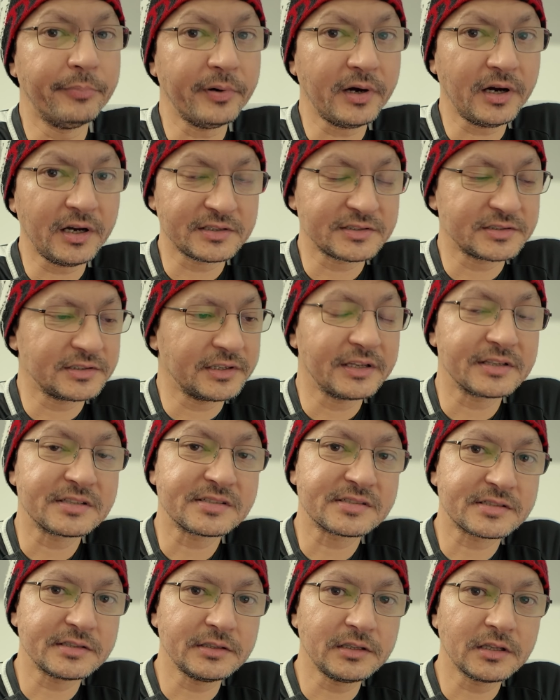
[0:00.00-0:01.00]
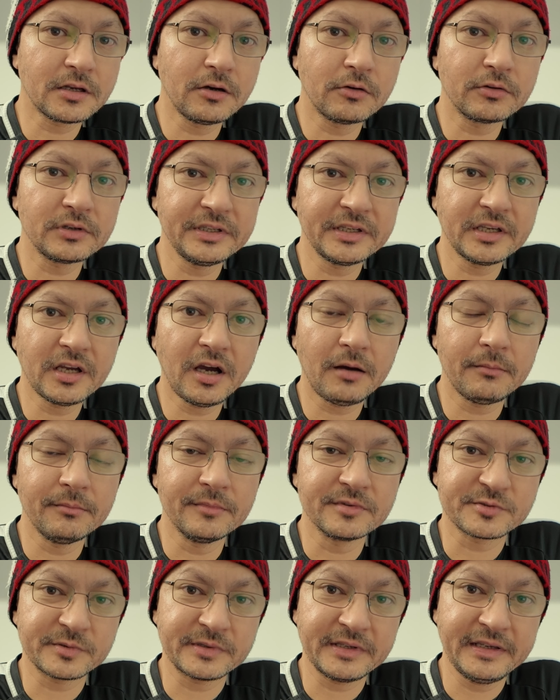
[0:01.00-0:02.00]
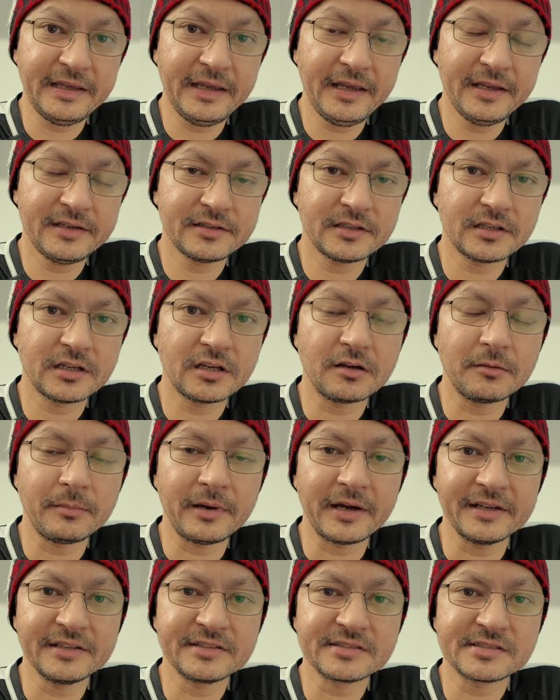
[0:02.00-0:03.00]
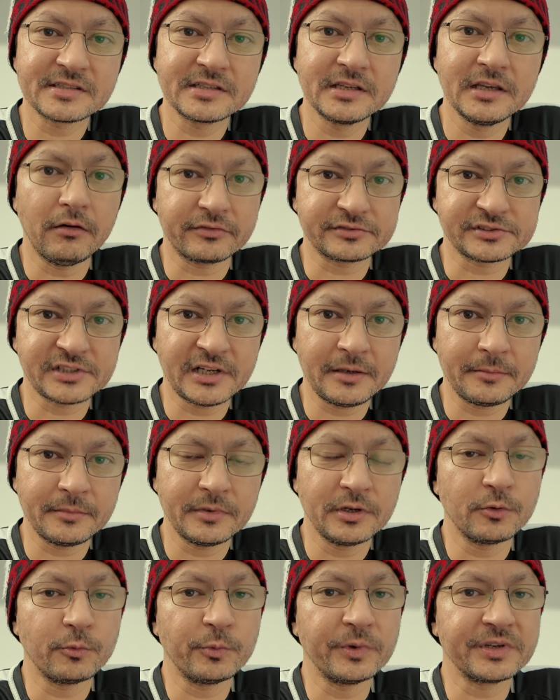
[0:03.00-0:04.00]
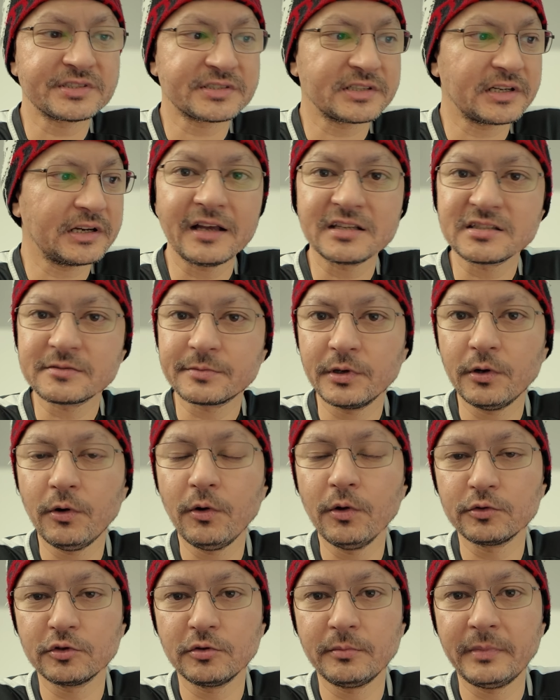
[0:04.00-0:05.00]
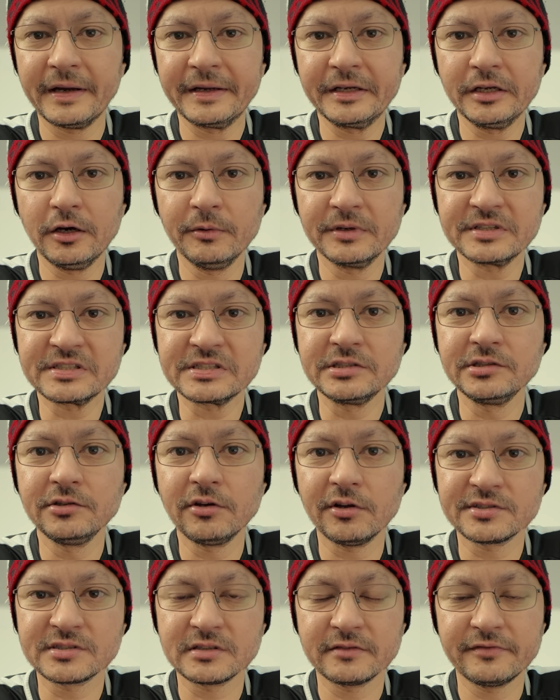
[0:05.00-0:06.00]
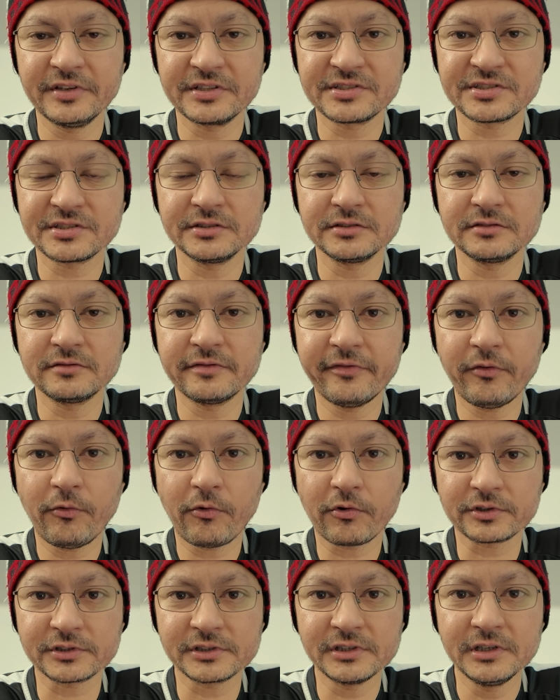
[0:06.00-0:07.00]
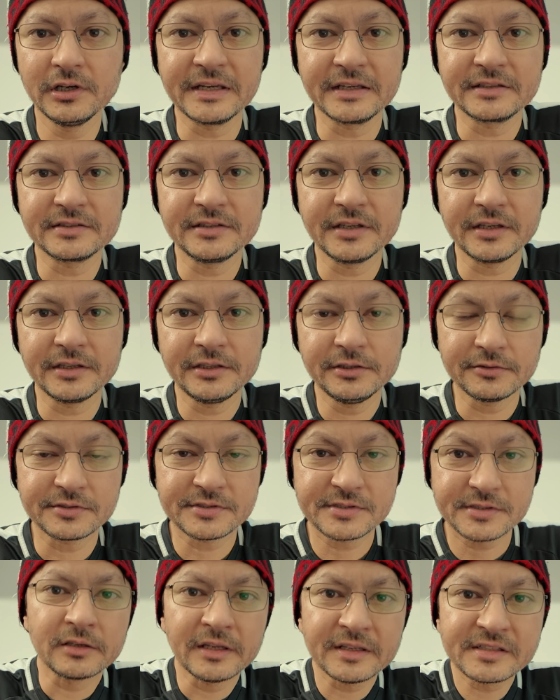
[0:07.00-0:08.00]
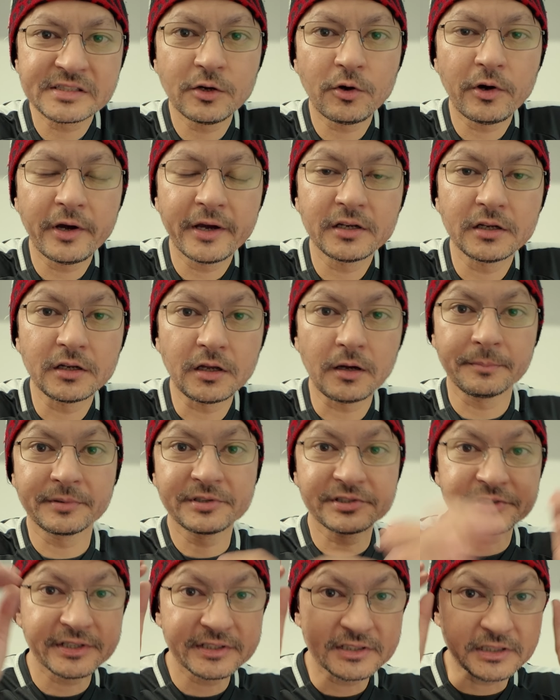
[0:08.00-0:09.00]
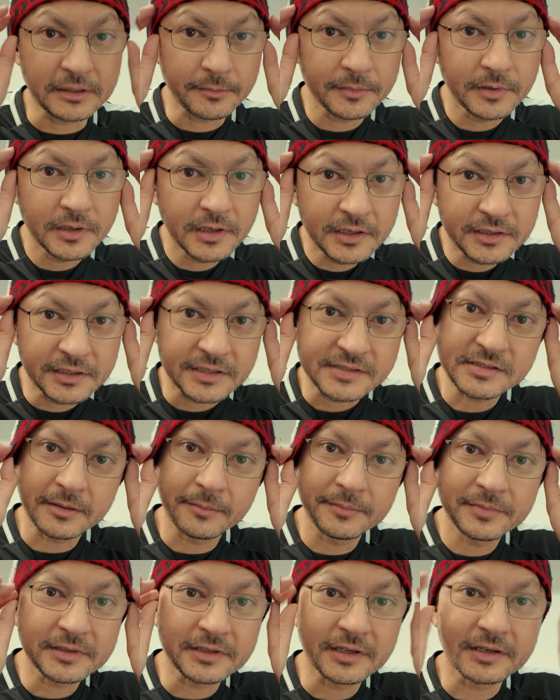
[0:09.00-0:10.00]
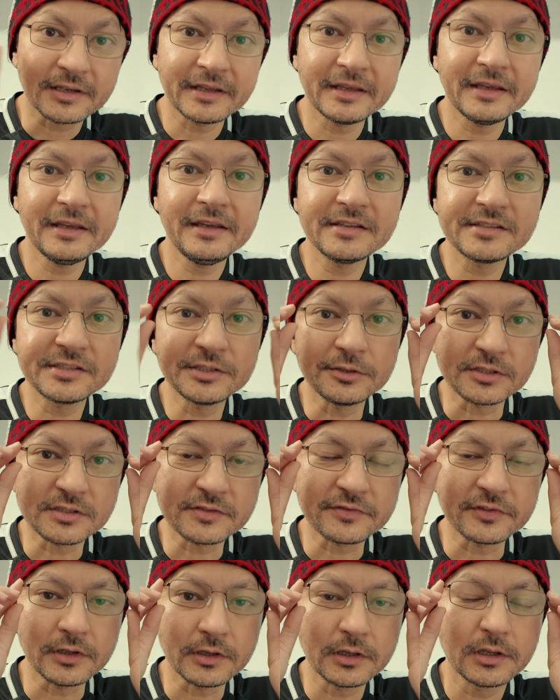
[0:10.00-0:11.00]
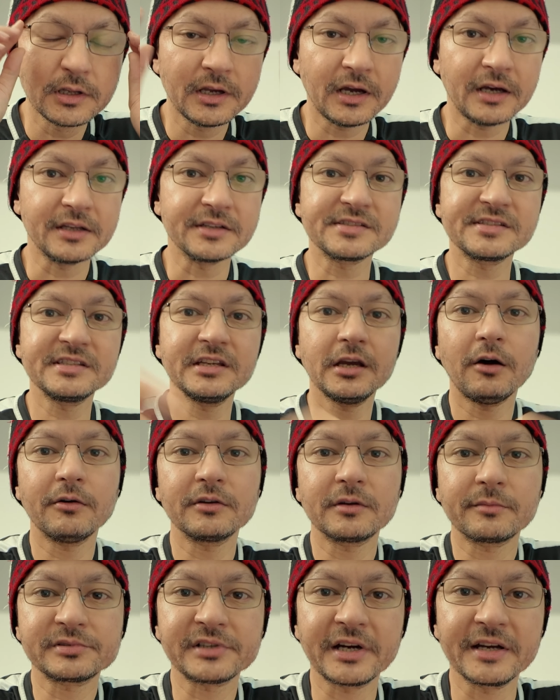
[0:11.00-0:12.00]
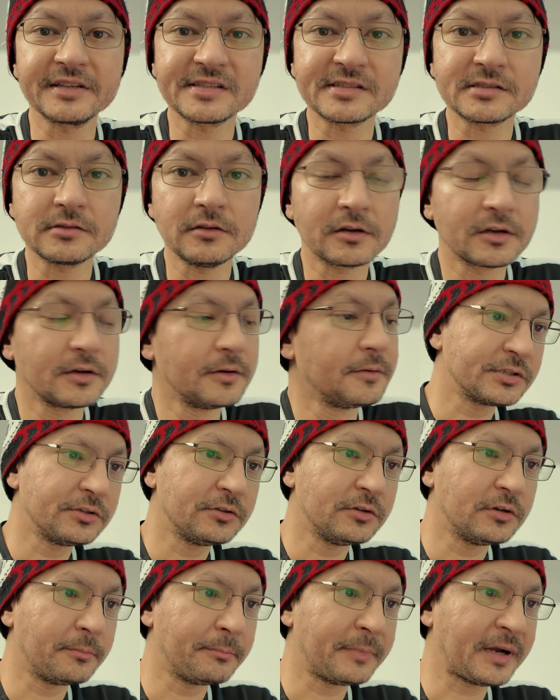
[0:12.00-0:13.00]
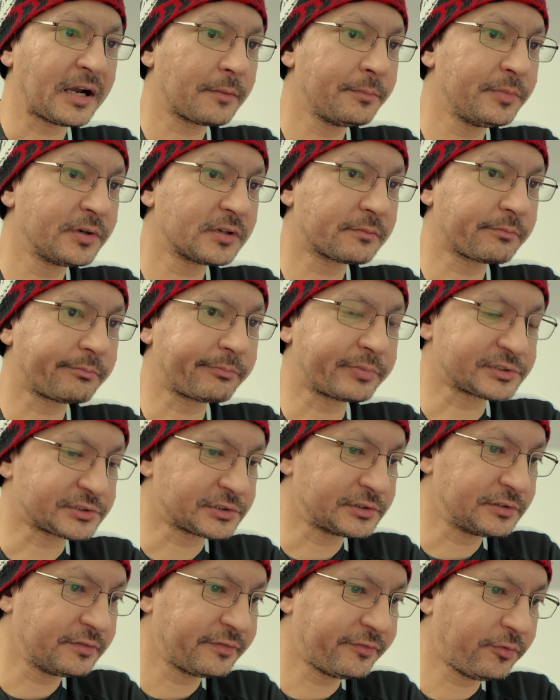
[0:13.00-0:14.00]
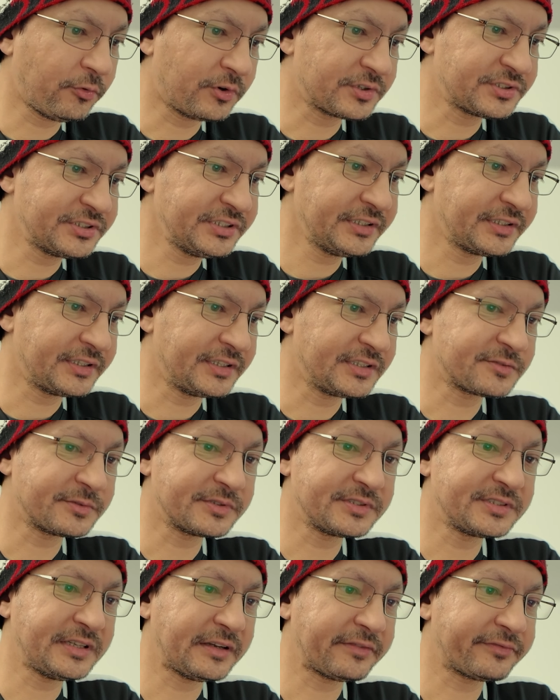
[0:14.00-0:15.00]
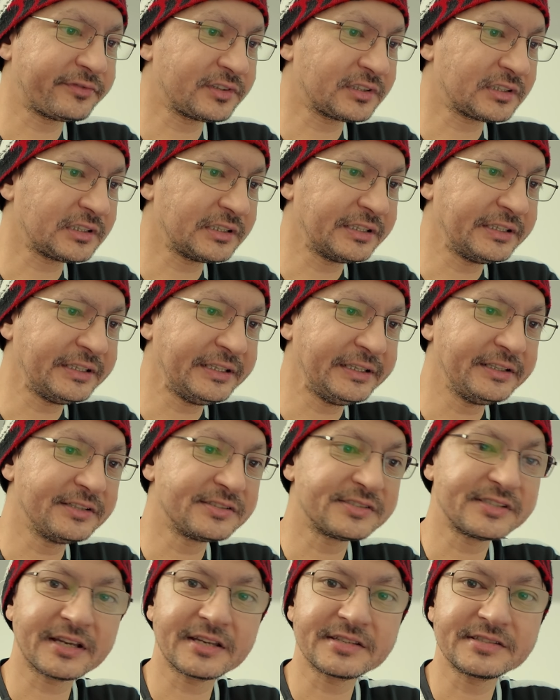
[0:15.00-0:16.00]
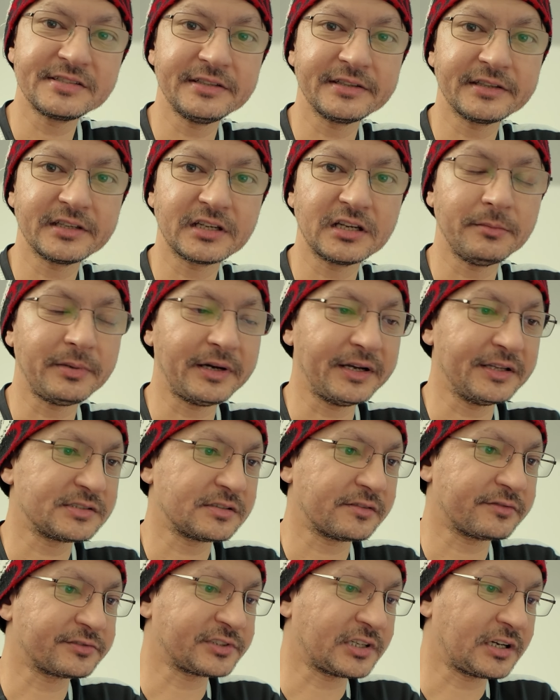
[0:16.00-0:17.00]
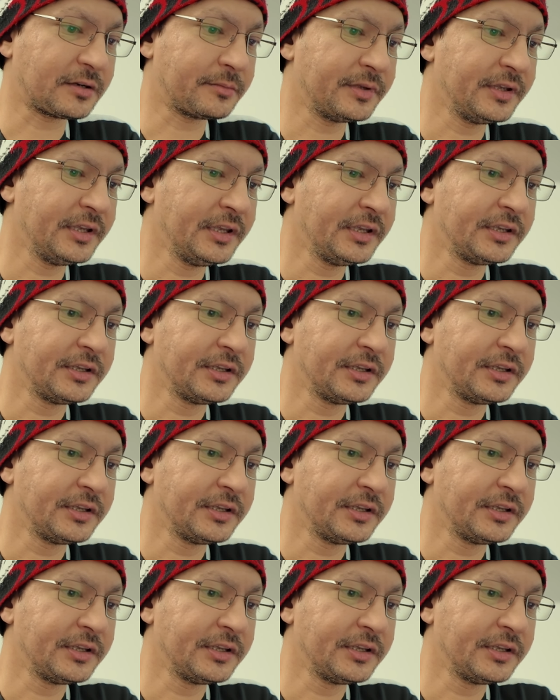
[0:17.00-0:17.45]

but it still only comes with 8 GB of RAM, which, as we all know by now, is not sufficient for day-to-day use. So let's go ahead and upgrade them to something that is useful and see how the prices look. So MacBook Pro 14-inch, we definitely need 16 GB of RAM.